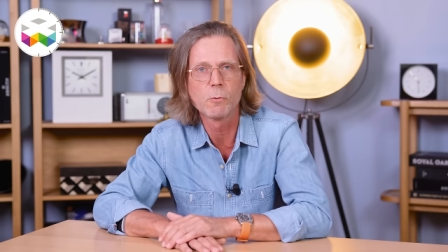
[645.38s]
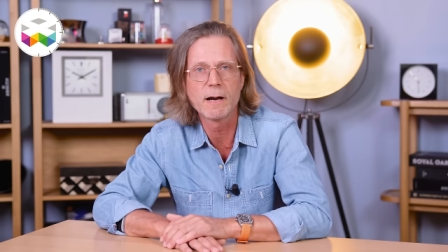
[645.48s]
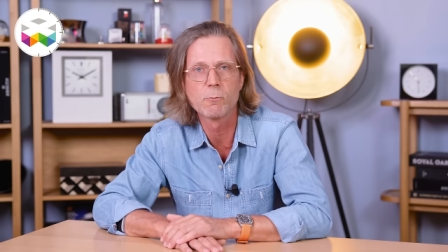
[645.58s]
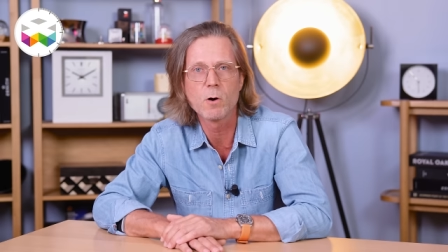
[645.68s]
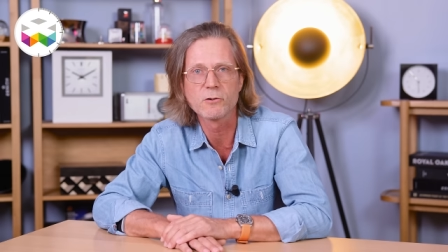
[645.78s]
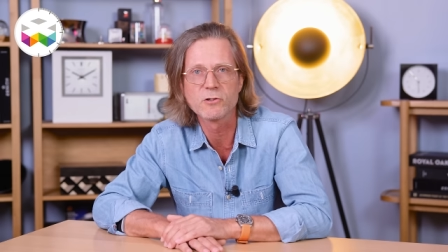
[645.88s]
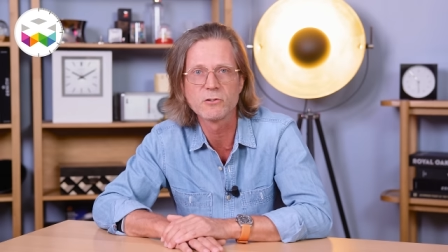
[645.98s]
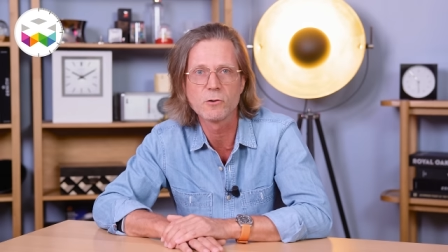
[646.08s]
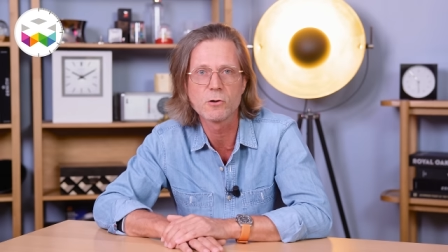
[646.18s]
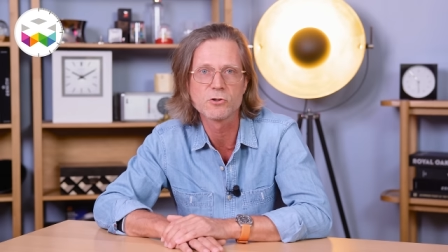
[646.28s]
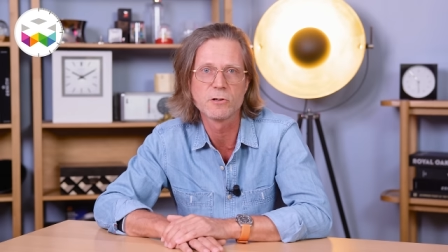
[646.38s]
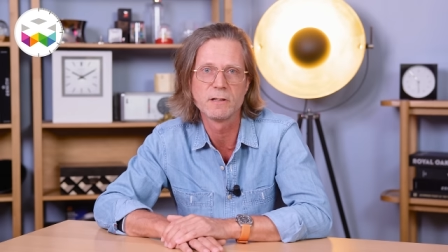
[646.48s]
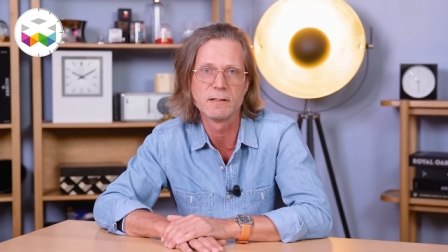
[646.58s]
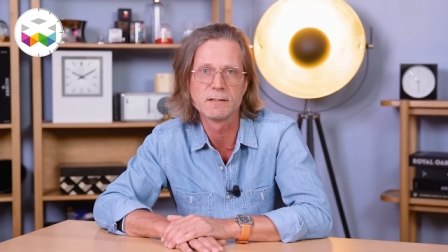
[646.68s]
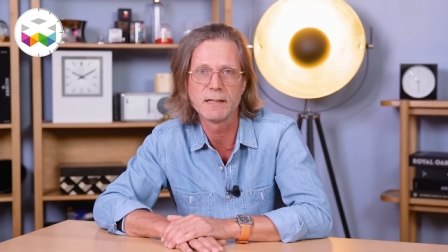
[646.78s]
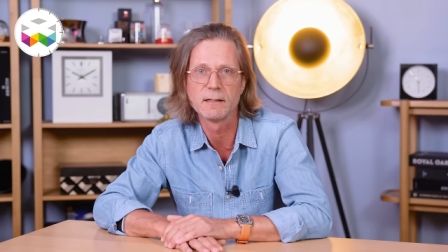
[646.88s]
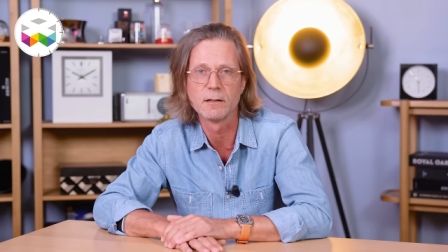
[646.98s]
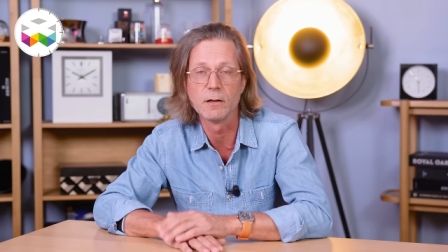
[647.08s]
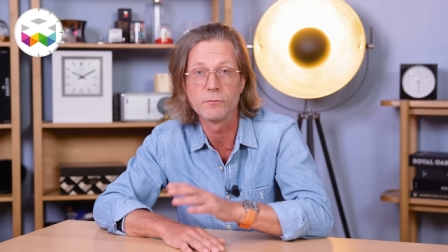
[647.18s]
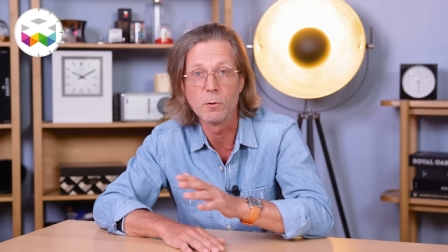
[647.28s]
the Rare Watches auction is set
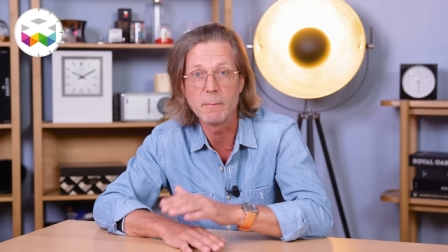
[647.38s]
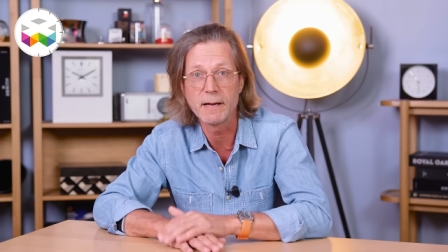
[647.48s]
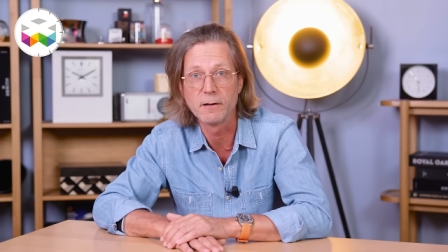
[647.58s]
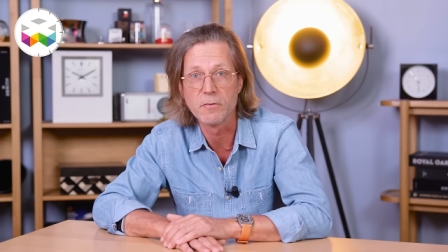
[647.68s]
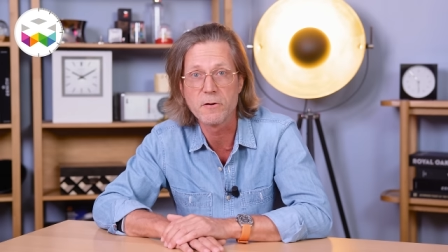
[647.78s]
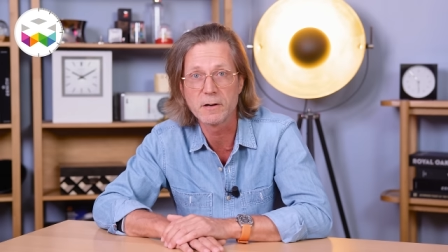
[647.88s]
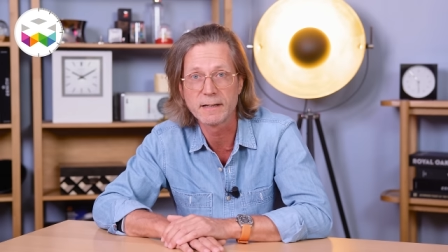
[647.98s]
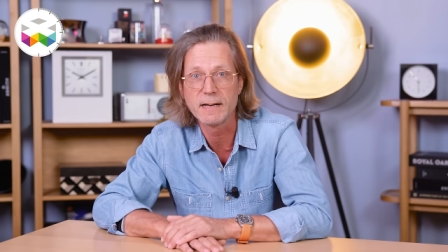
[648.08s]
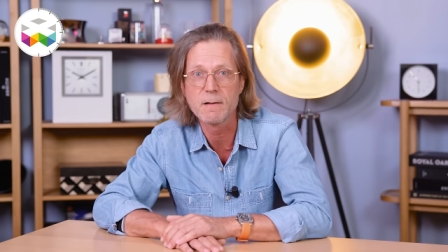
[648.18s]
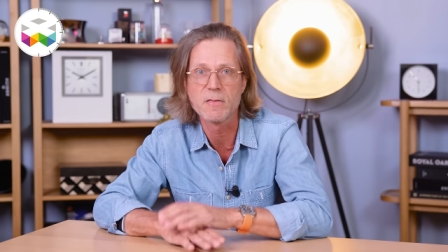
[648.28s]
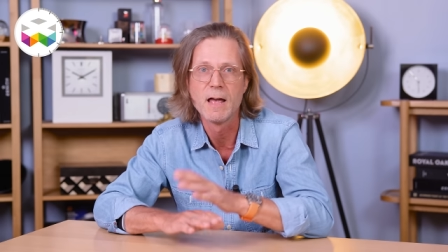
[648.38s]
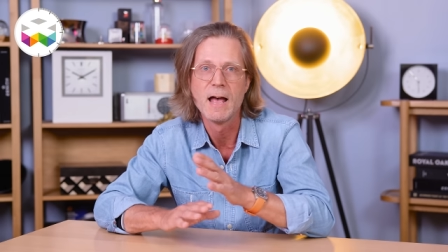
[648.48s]
uh, for May the 13th